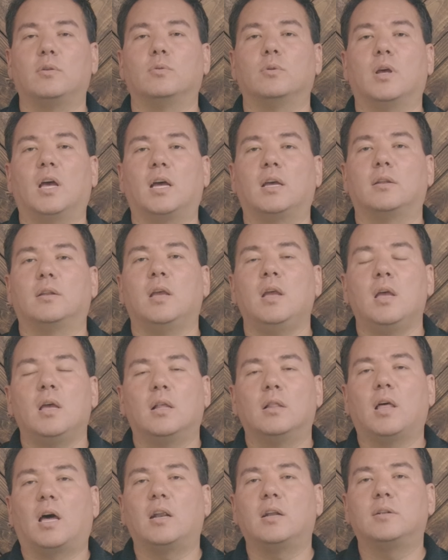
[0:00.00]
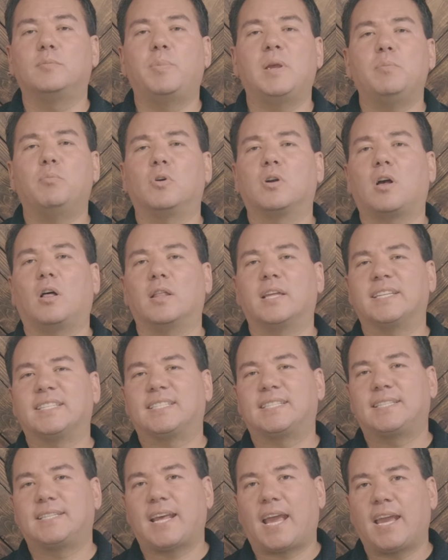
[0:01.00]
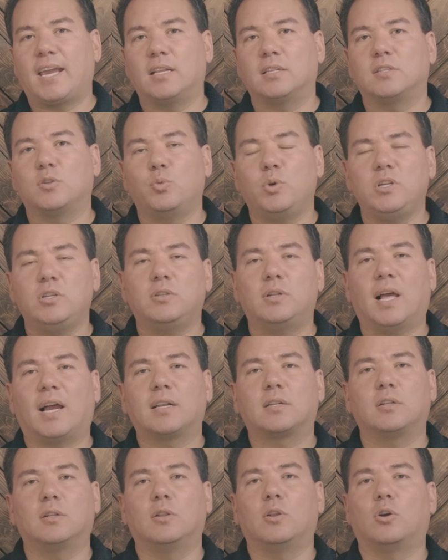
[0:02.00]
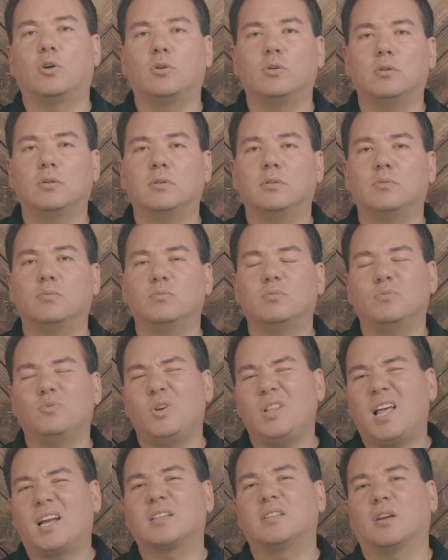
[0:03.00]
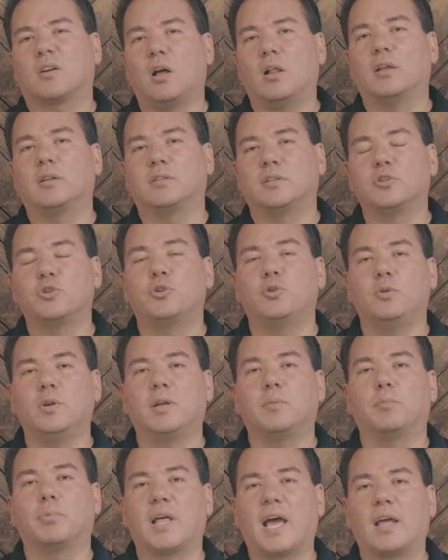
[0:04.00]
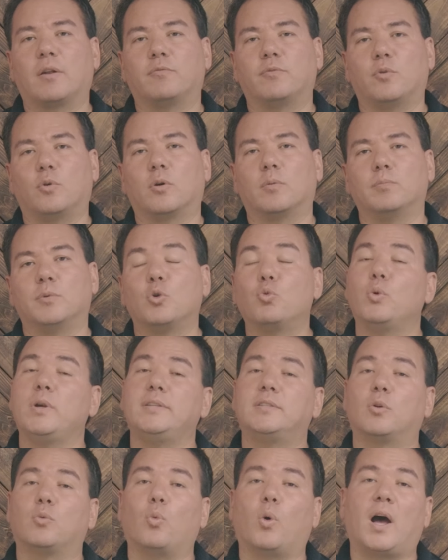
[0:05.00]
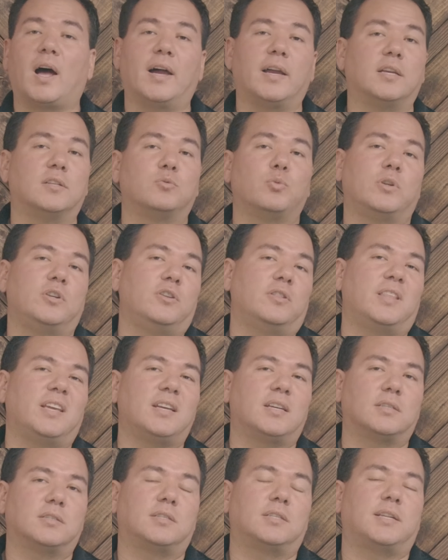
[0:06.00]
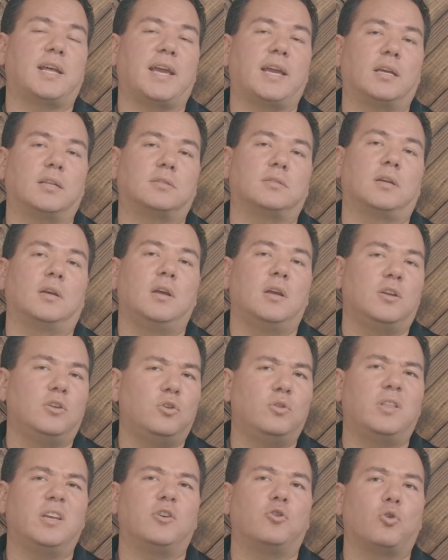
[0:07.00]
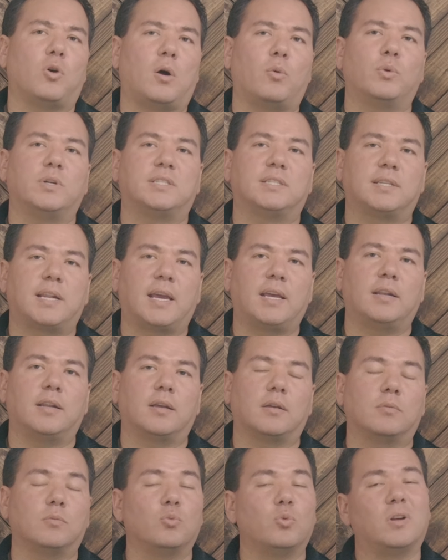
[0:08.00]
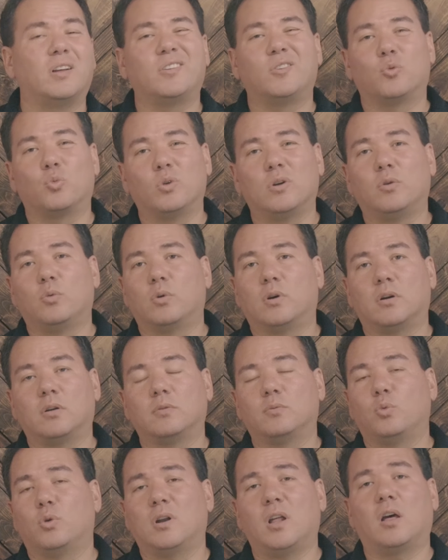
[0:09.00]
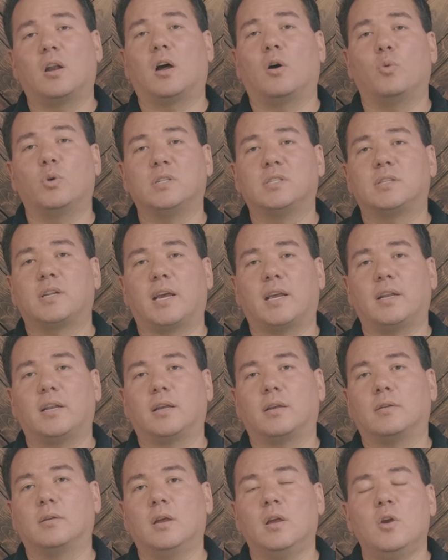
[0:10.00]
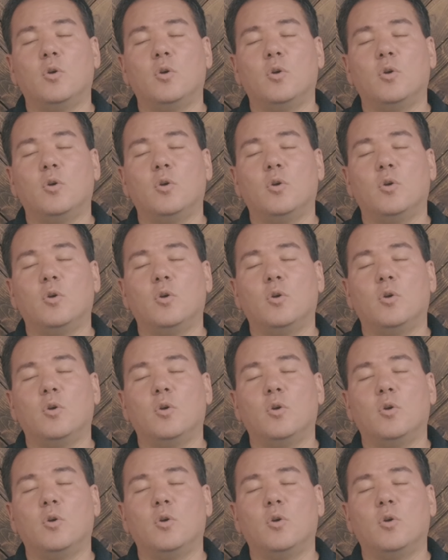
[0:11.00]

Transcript: A lot of people call it stance. We like to call it the shooting platform. The reason why is when you think of stance, you think you're always standing. Well, in the real world, we're not always standing.